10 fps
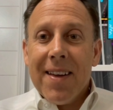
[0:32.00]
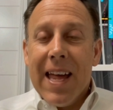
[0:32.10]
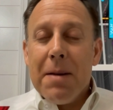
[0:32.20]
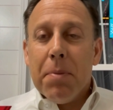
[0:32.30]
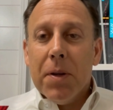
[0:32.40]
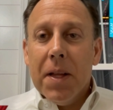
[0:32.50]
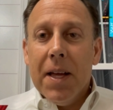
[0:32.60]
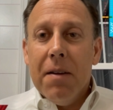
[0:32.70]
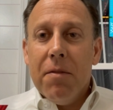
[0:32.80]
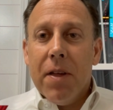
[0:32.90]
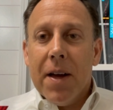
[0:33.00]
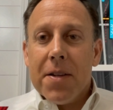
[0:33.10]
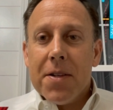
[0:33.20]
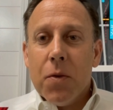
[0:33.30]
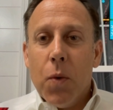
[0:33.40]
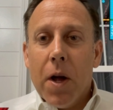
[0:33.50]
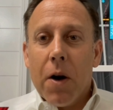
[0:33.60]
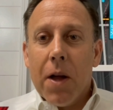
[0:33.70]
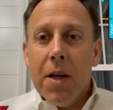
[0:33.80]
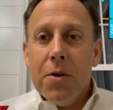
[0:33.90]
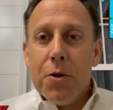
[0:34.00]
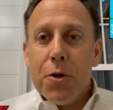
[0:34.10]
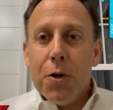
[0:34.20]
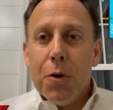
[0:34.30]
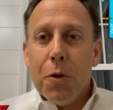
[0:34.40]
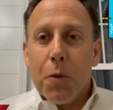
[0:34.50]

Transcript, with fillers: Can't believe that we are into